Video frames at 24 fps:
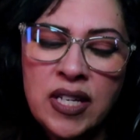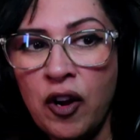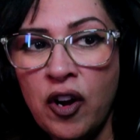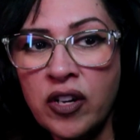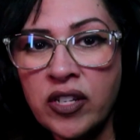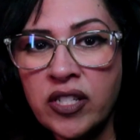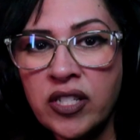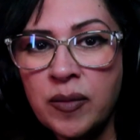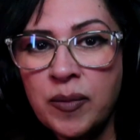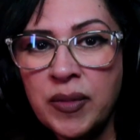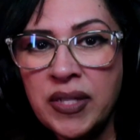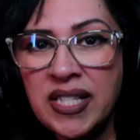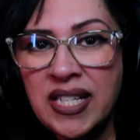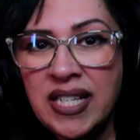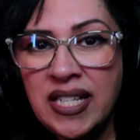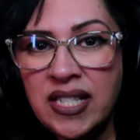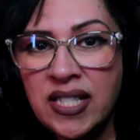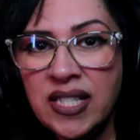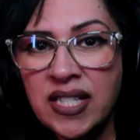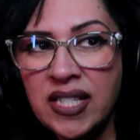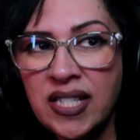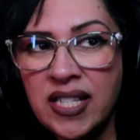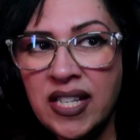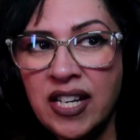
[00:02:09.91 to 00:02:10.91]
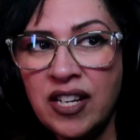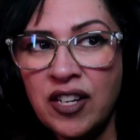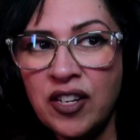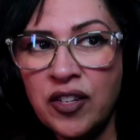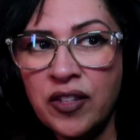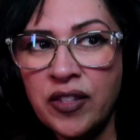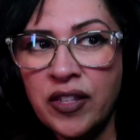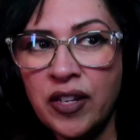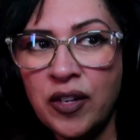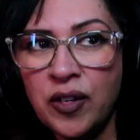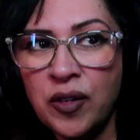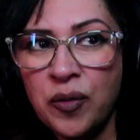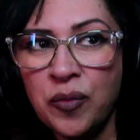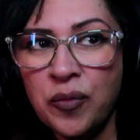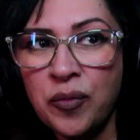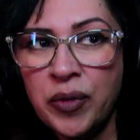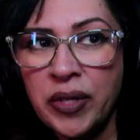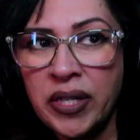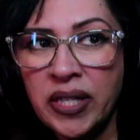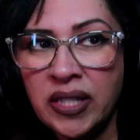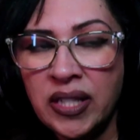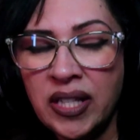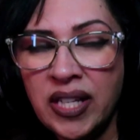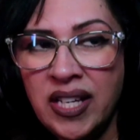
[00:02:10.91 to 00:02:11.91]
There are some scenes in here that are
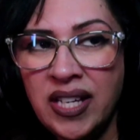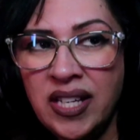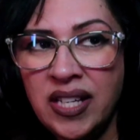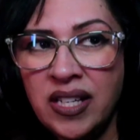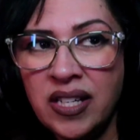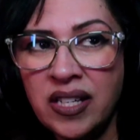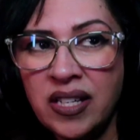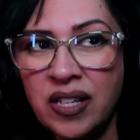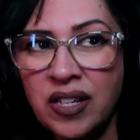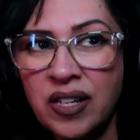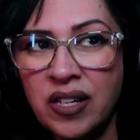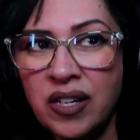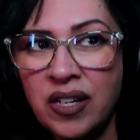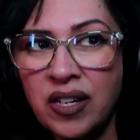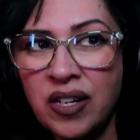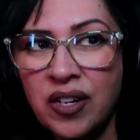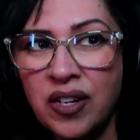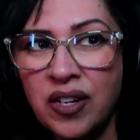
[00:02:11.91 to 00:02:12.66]
really